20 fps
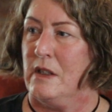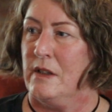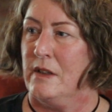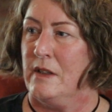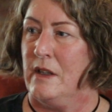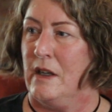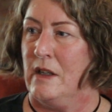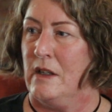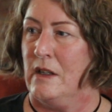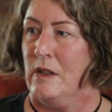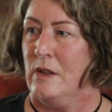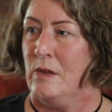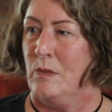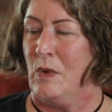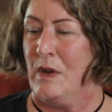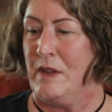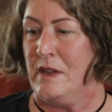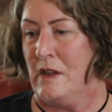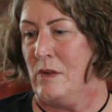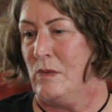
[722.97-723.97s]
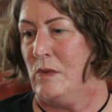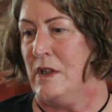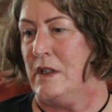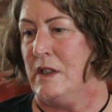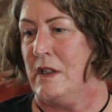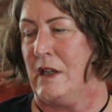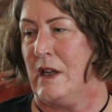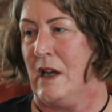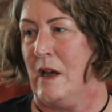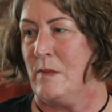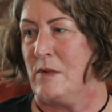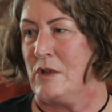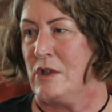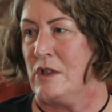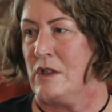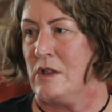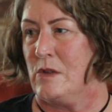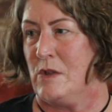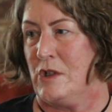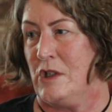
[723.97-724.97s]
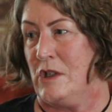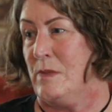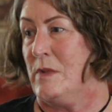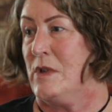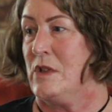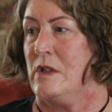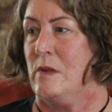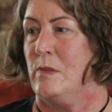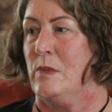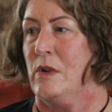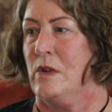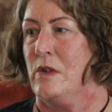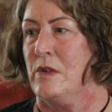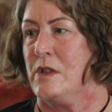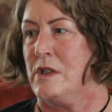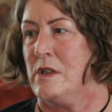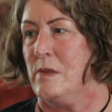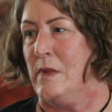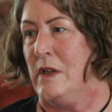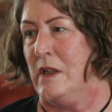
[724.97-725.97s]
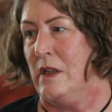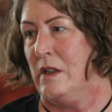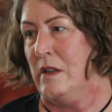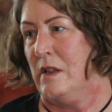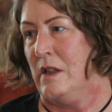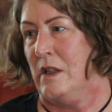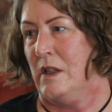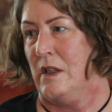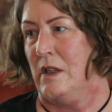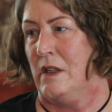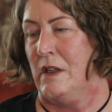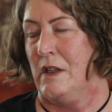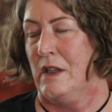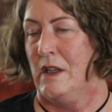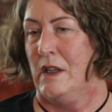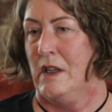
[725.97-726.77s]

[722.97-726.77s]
And then when they read the captions, which is most important to me, and the